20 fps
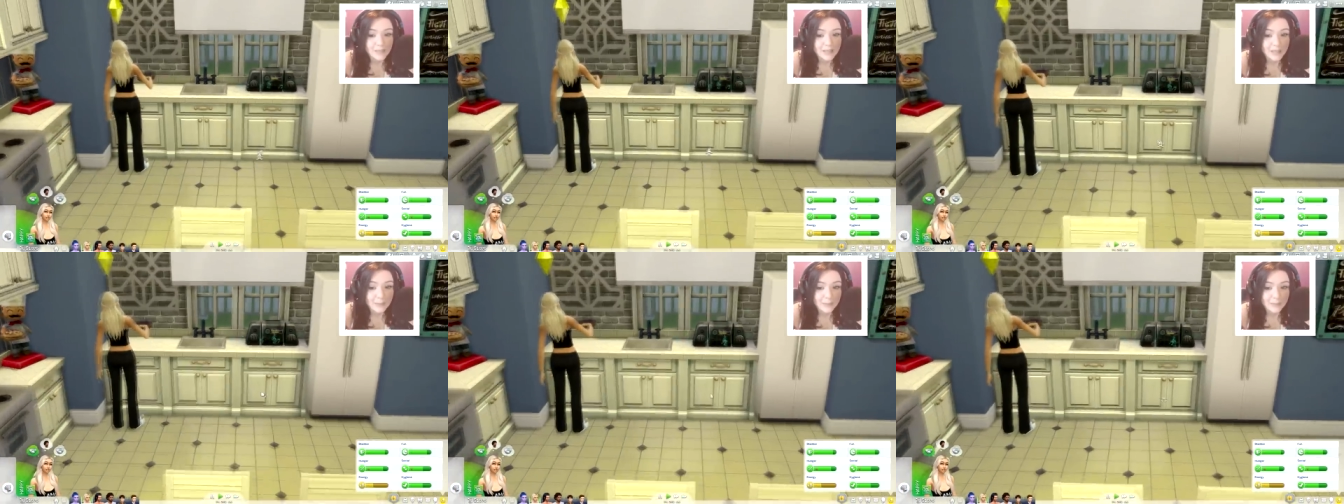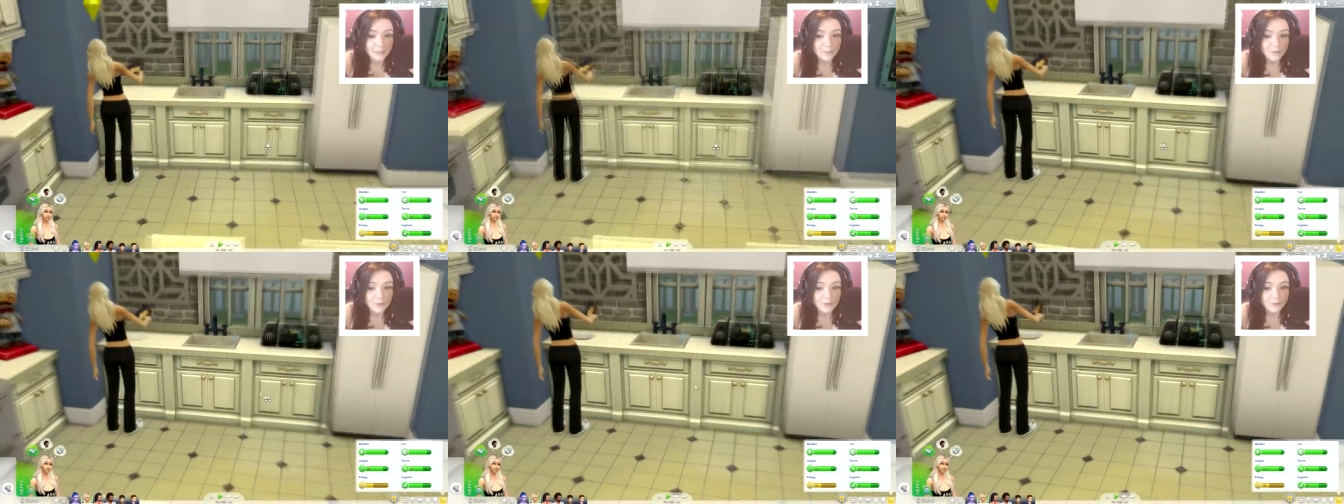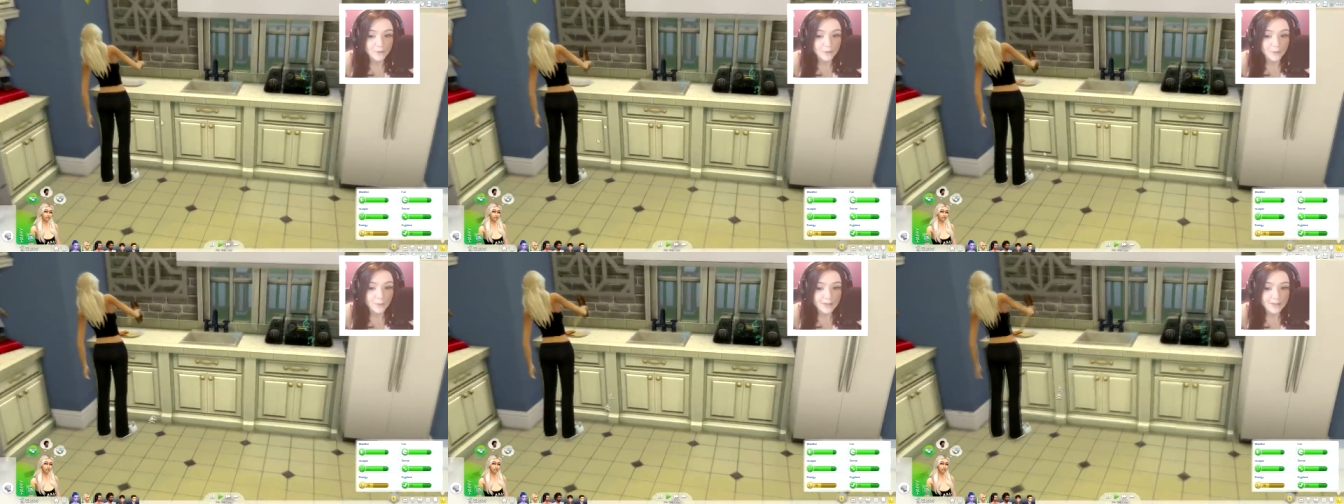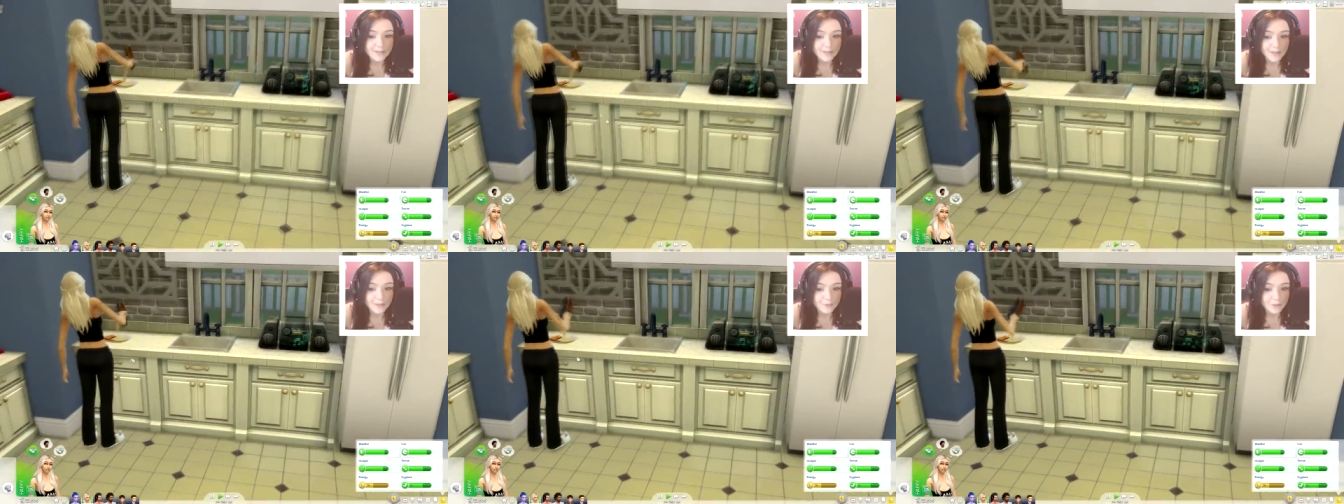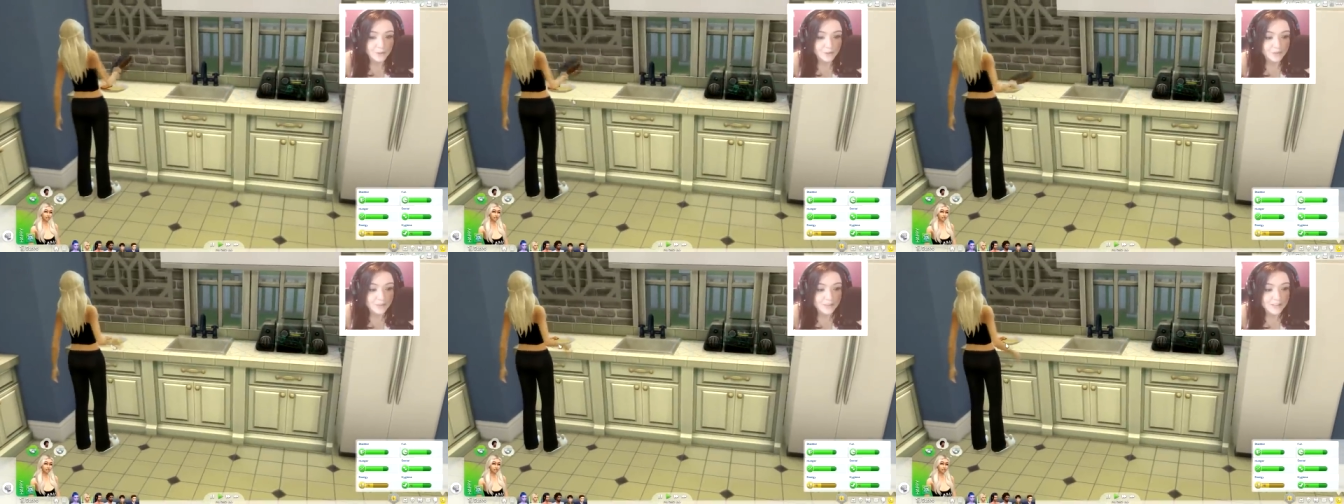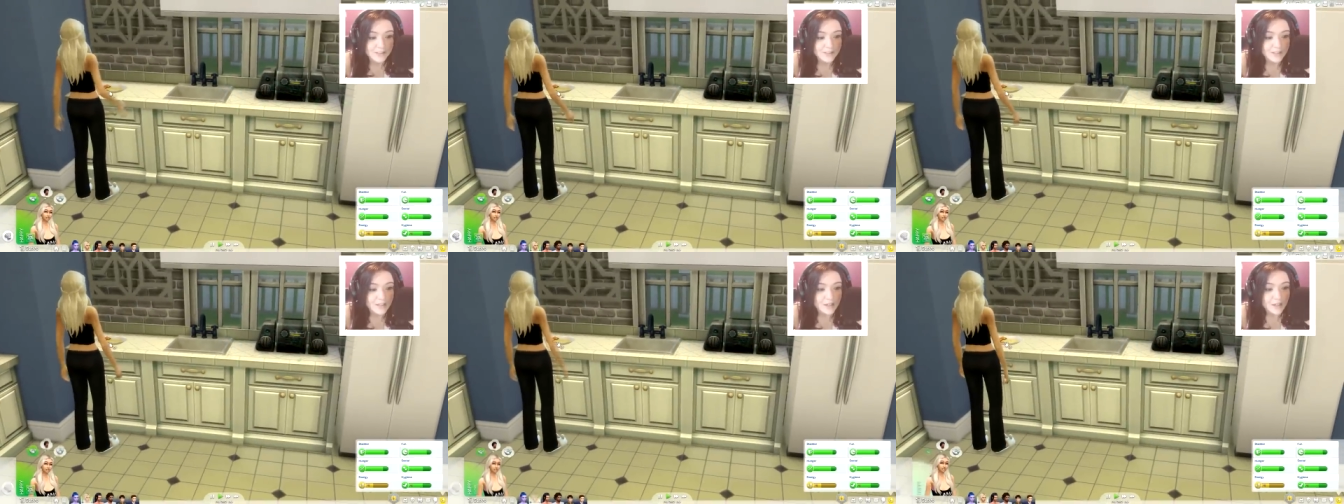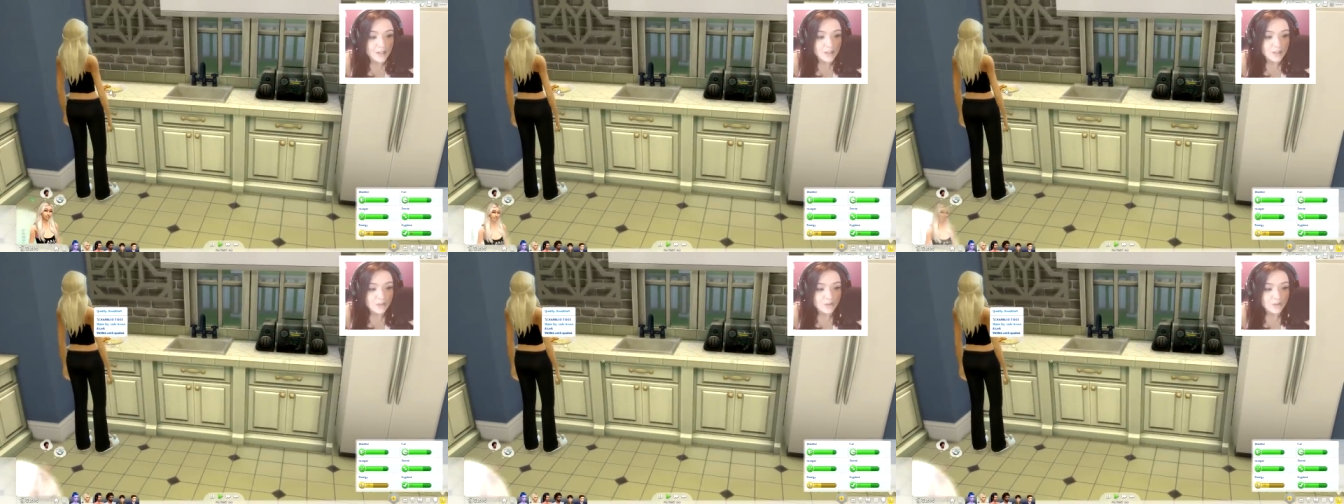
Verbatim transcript: being able to put food away as leftovers.